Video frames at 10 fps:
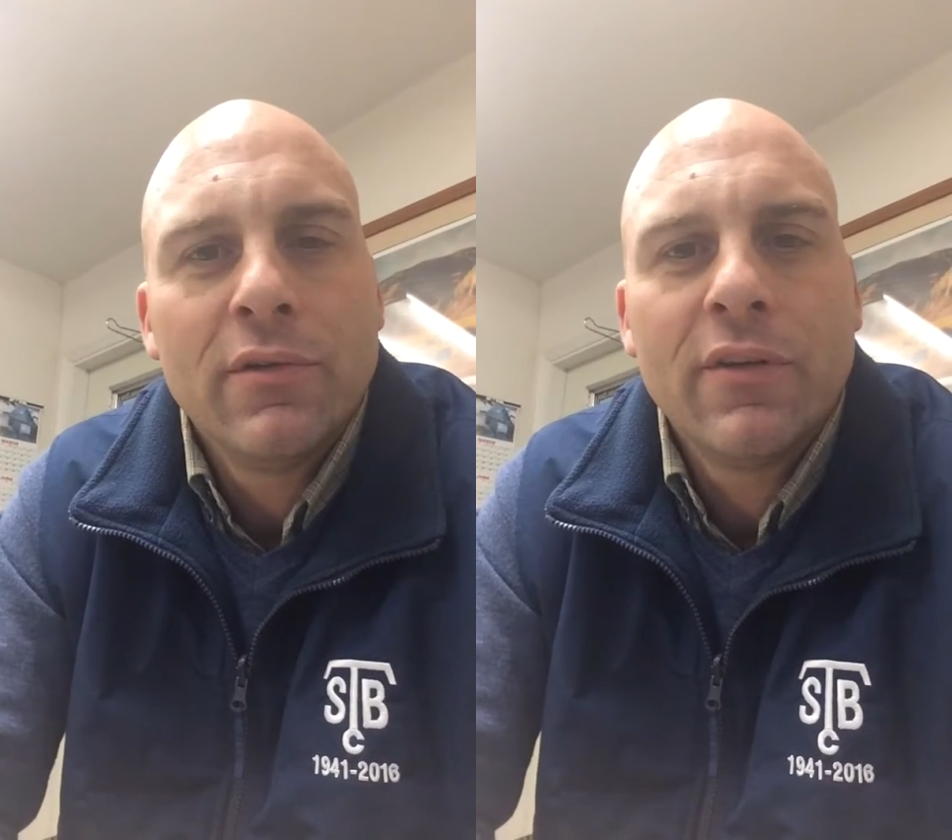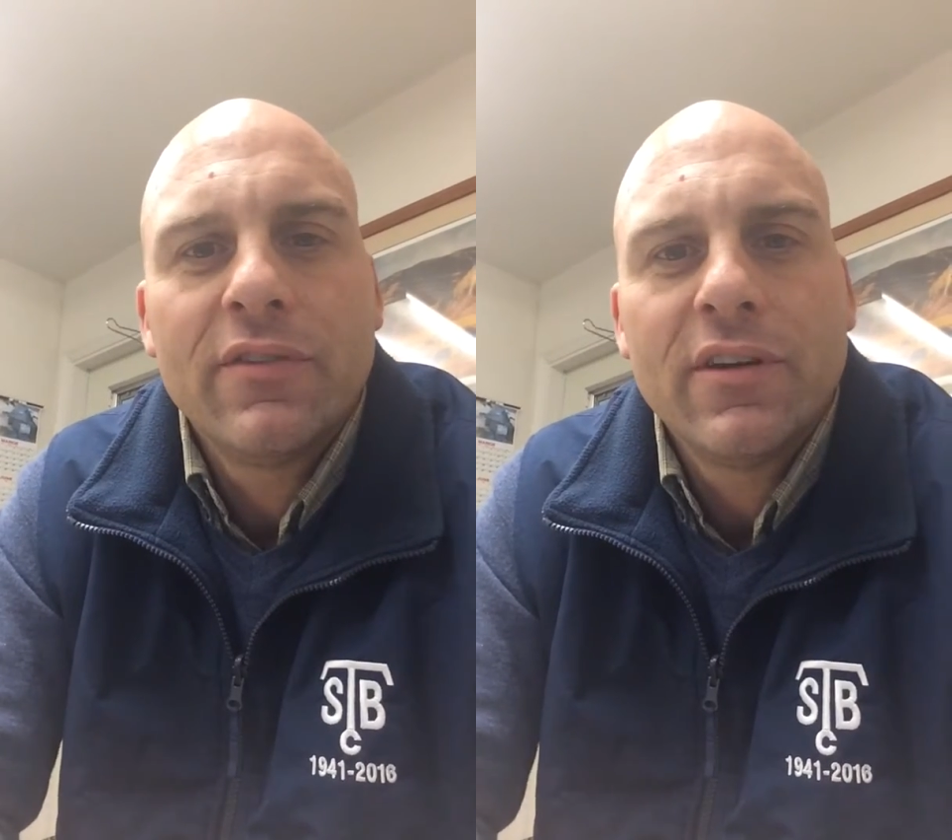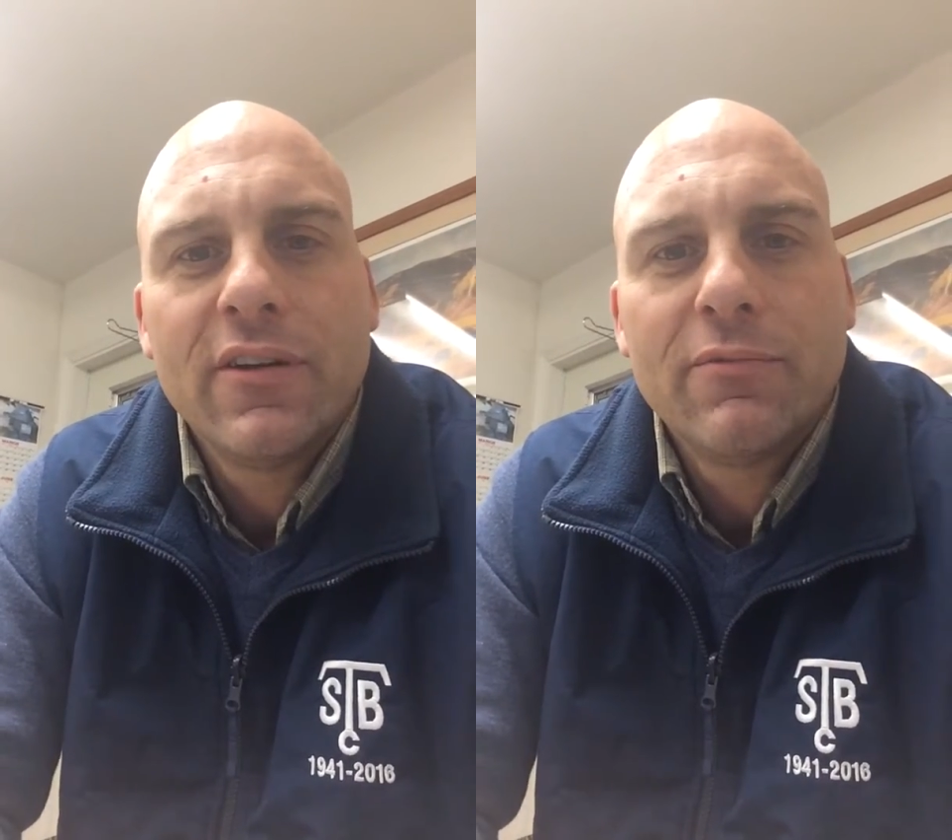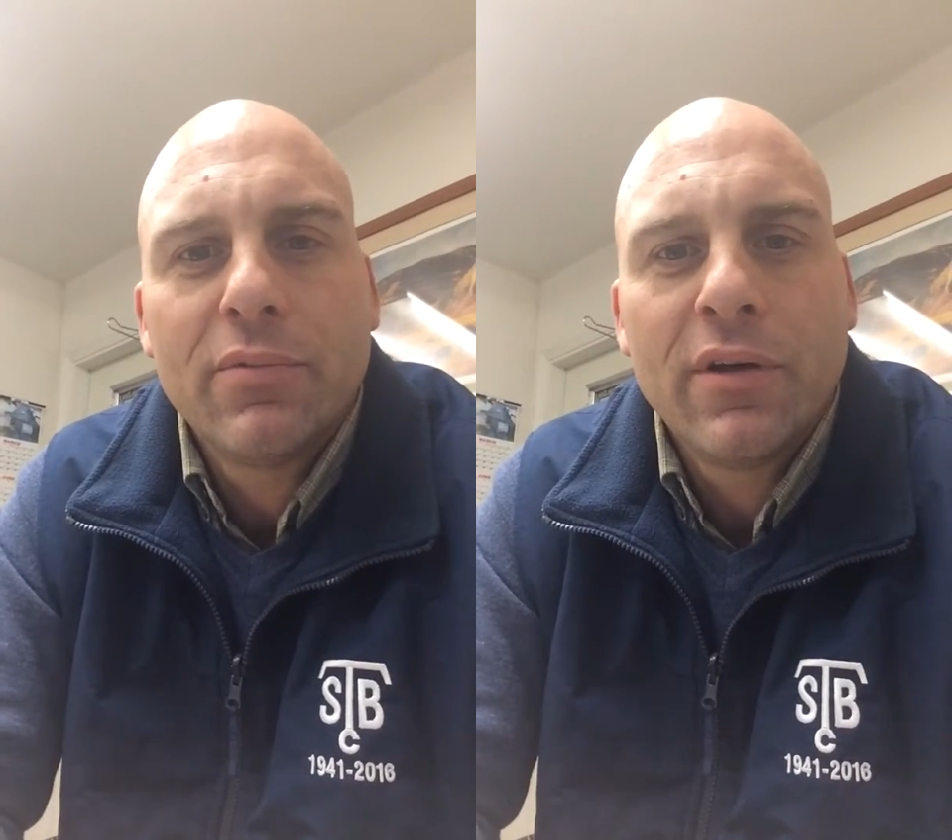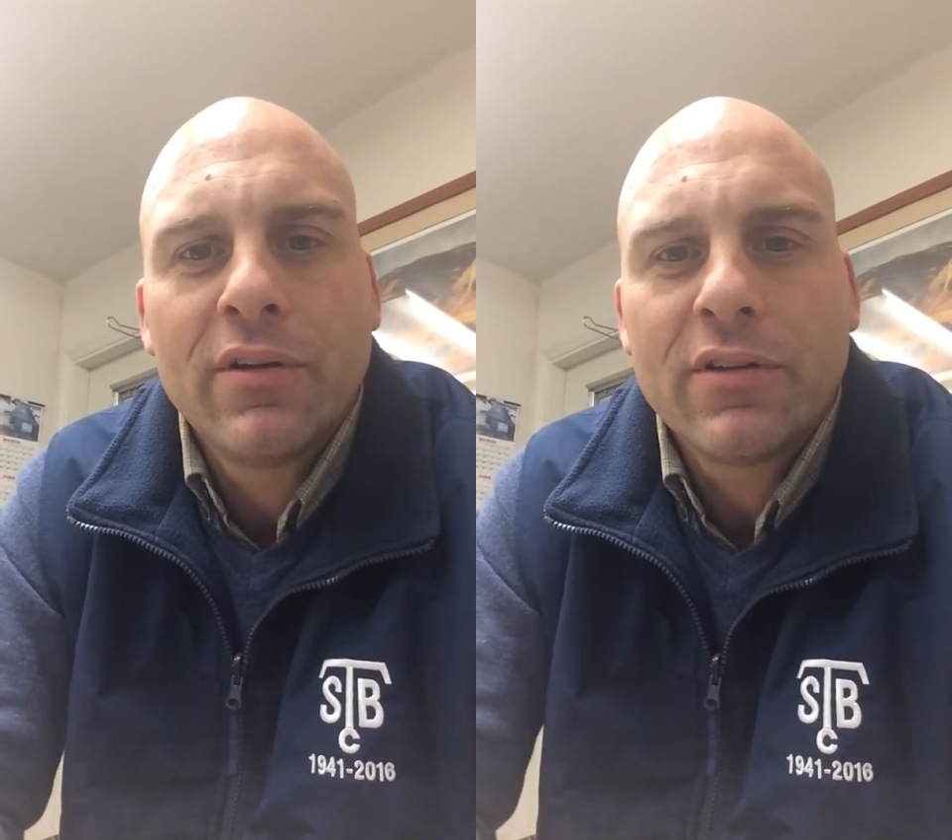rough, and tough
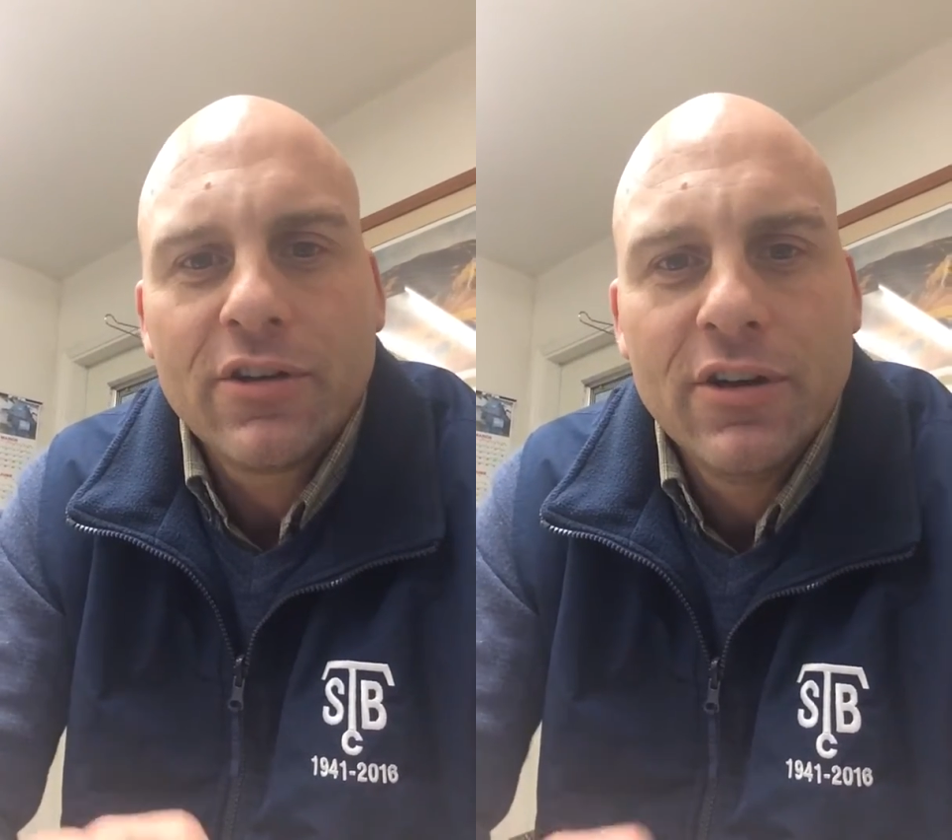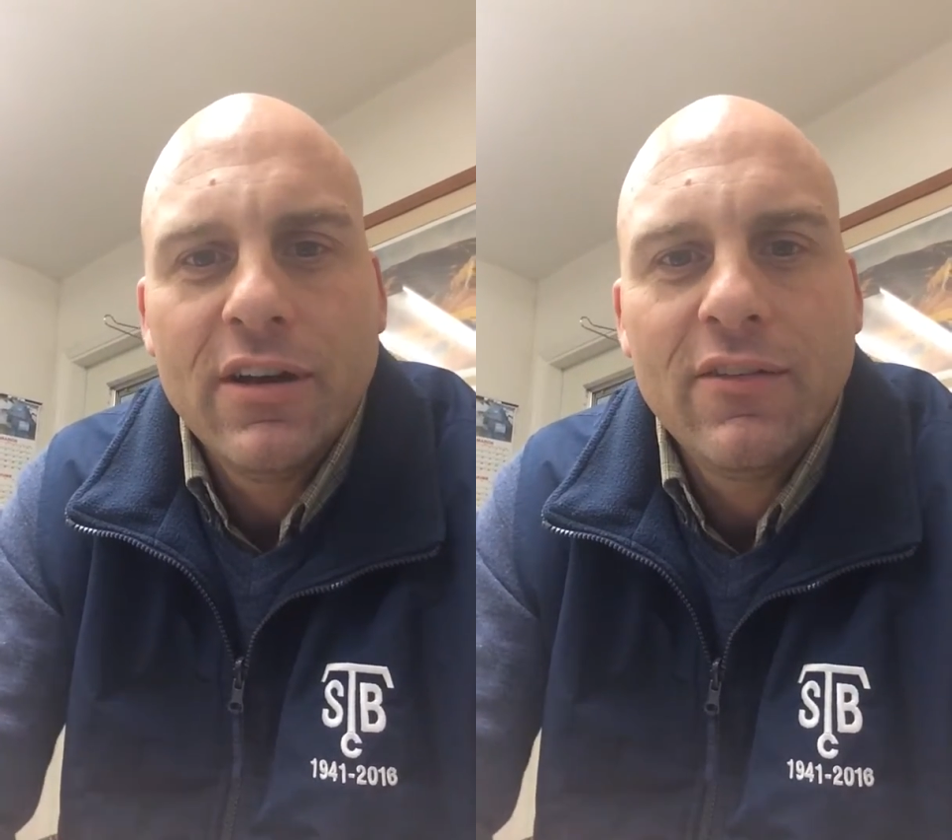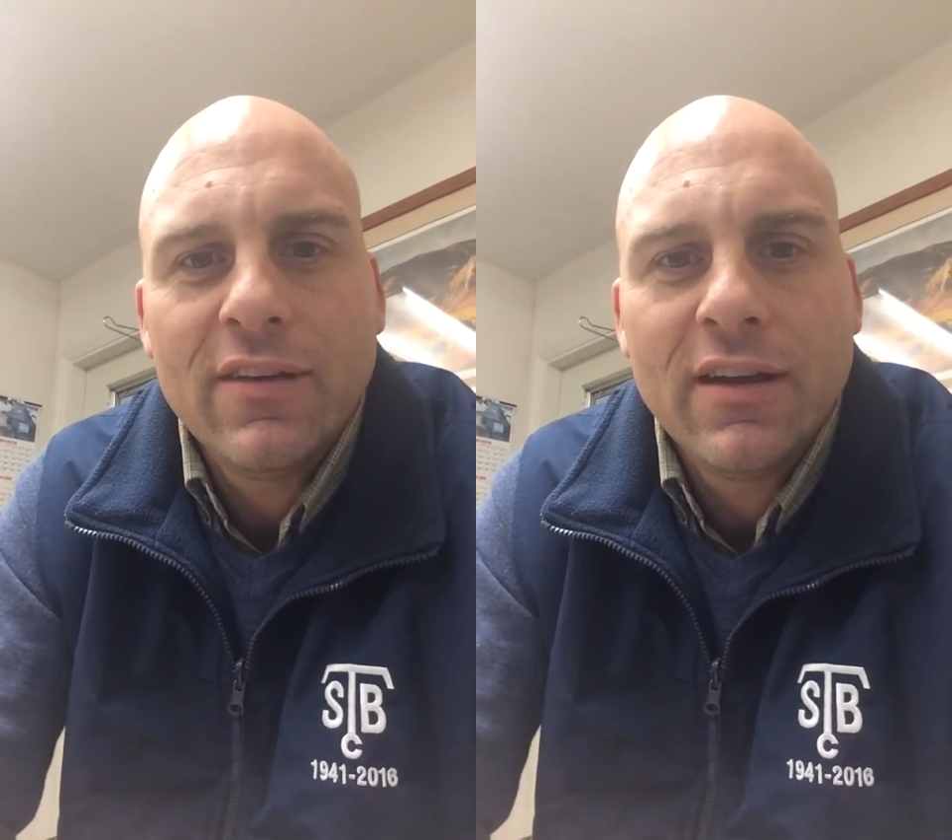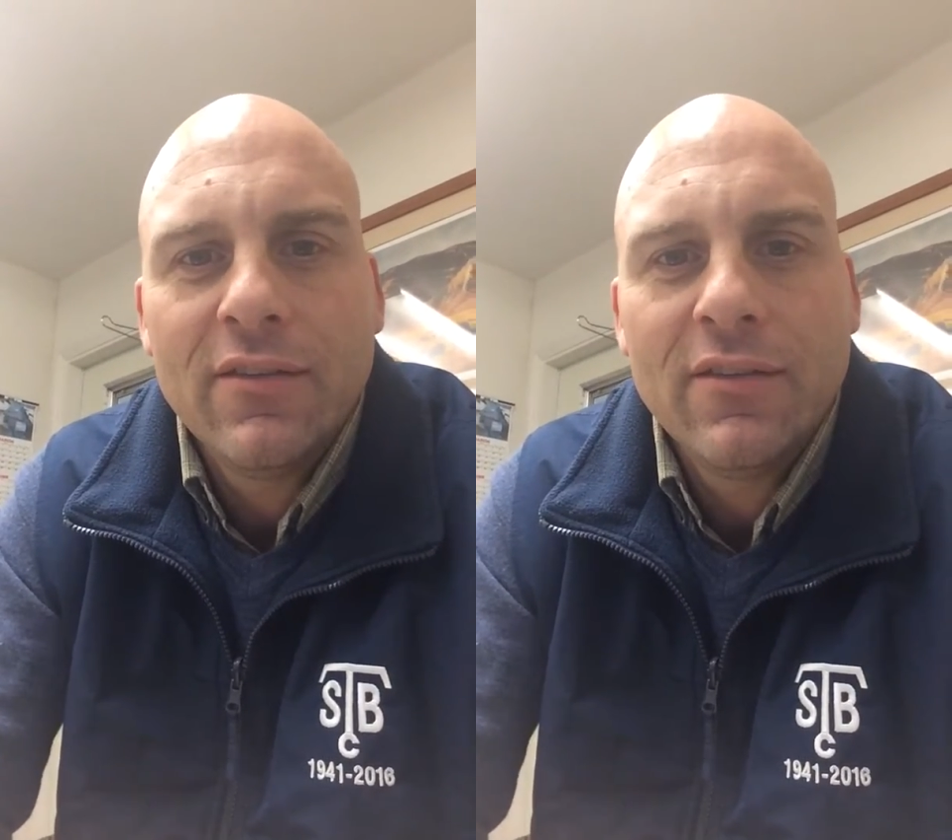brother couldn't even